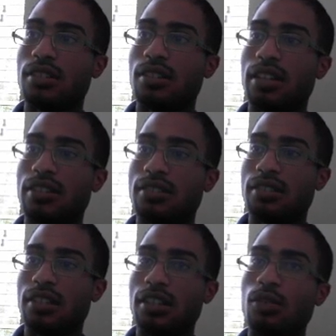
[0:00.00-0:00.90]

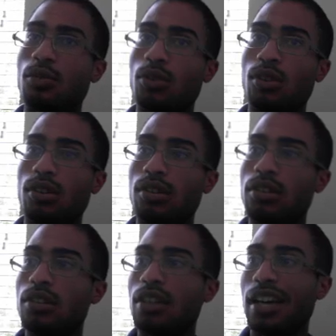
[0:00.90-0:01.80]
that's it overall.
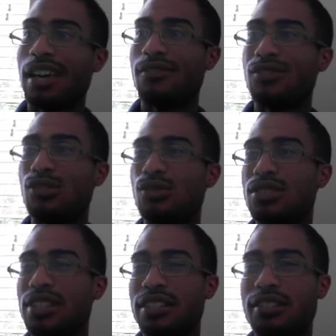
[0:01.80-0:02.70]
I have two
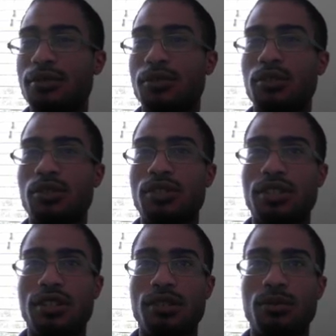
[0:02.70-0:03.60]
slightly different looks
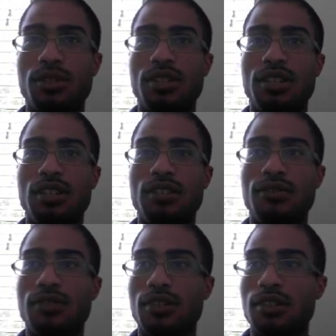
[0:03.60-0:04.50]
here with Eve,